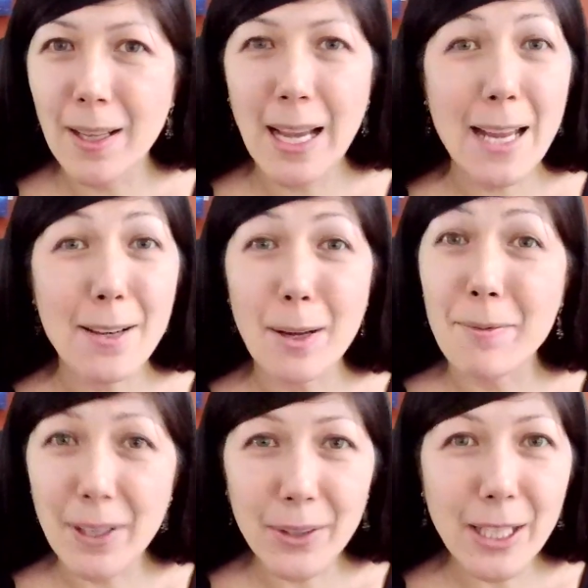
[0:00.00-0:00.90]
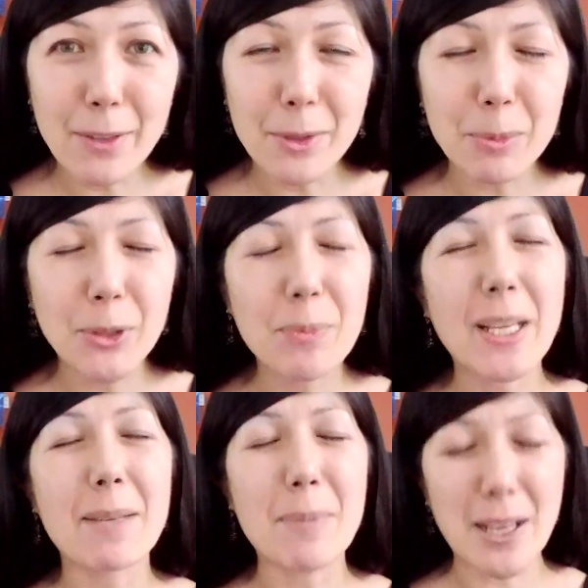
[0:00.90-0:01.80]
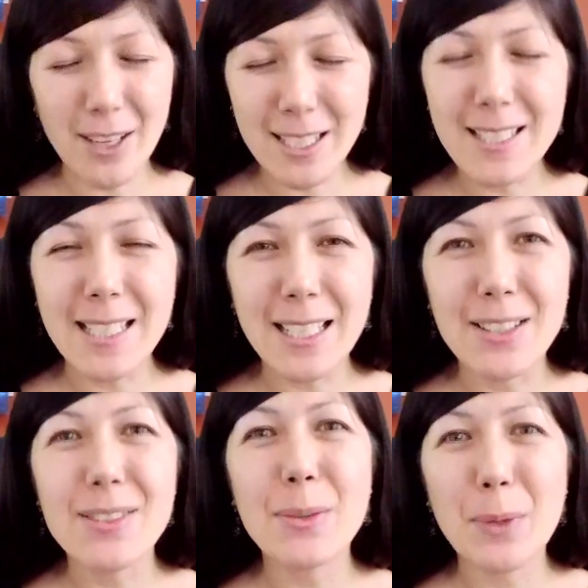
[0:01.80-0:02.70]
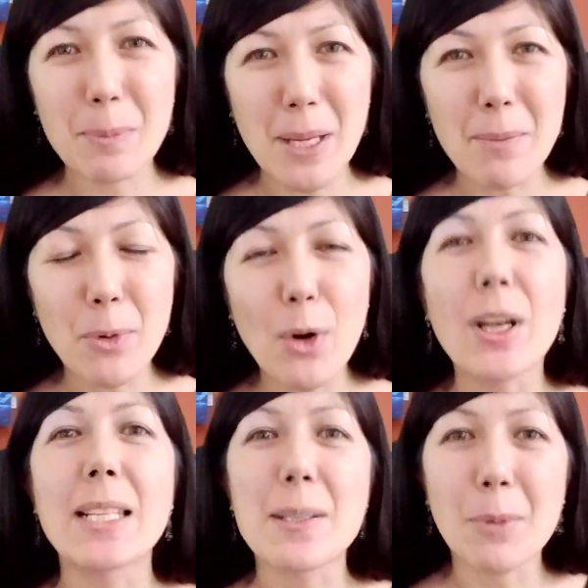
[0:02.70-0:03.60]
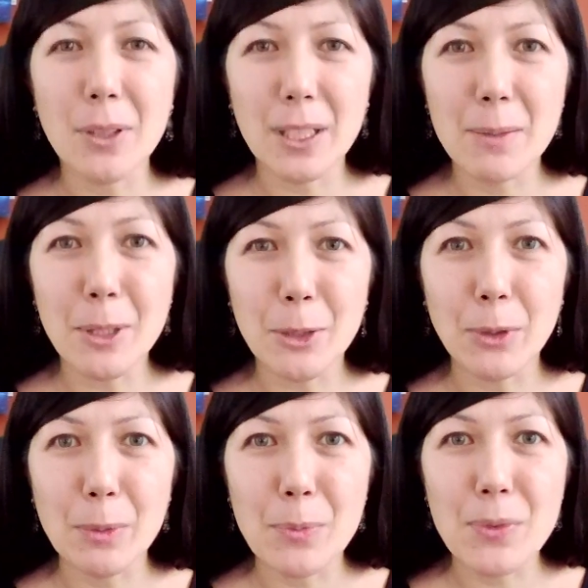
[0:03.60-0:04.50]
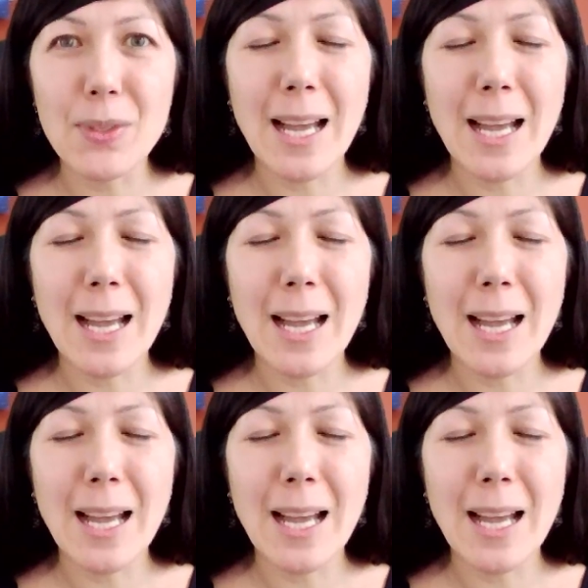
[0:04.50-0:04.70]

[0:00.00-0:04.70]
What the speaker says: and I'm very comfortable being behind the scenes with people in small, intimate groups,